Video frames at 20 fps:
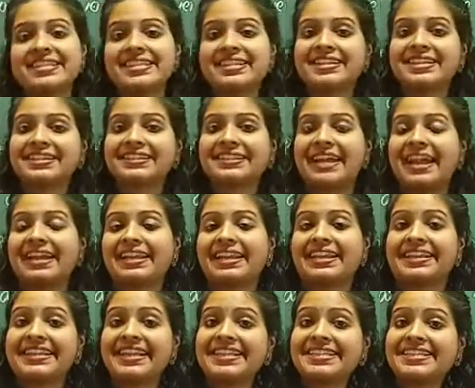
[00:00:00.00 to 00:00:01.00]
consider that
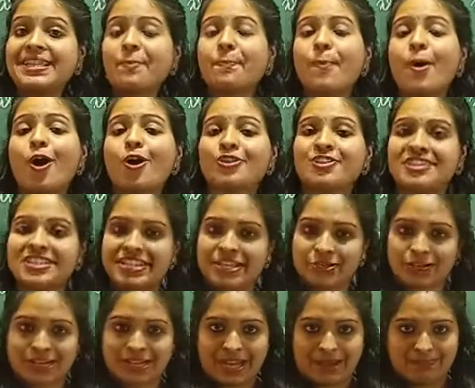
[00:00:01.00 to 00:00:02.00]
it is a
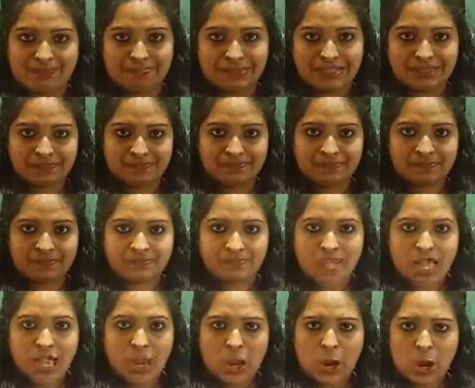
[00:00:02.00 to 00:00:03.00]
positive number.
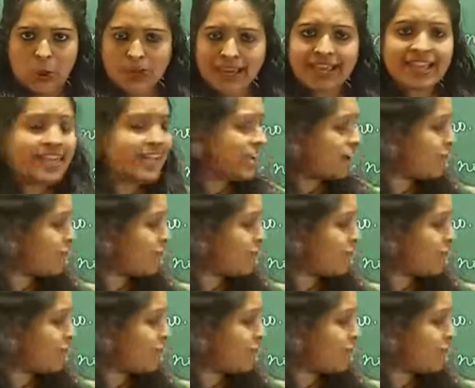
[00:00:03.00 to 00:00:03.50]
Okay,